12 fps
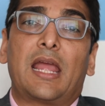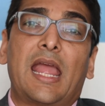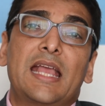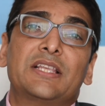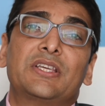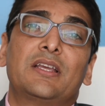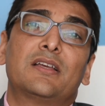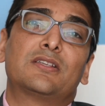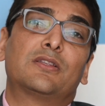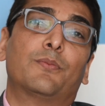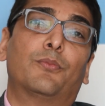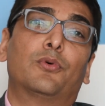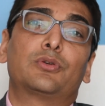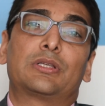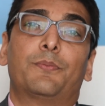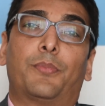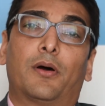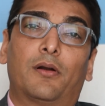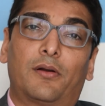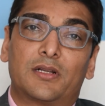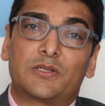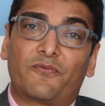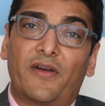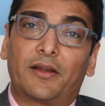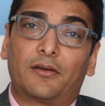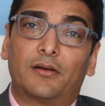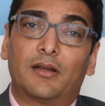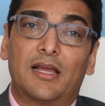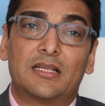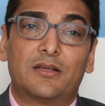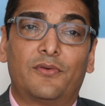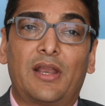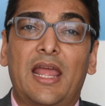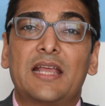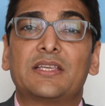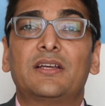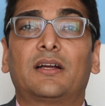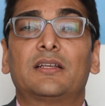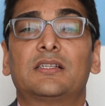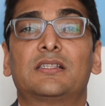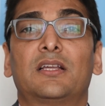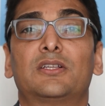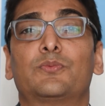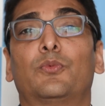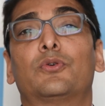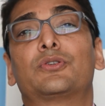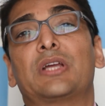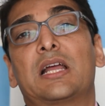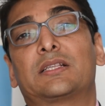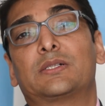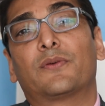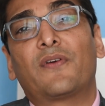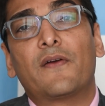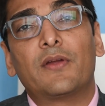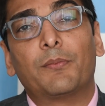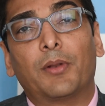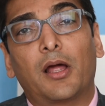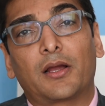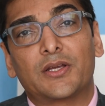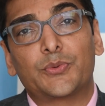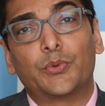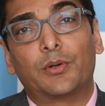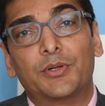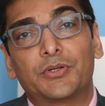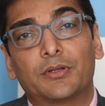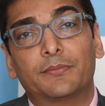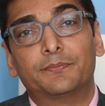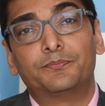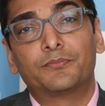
Aging is the most important risk factor. As our age increases, there is more chances of having blockage formation.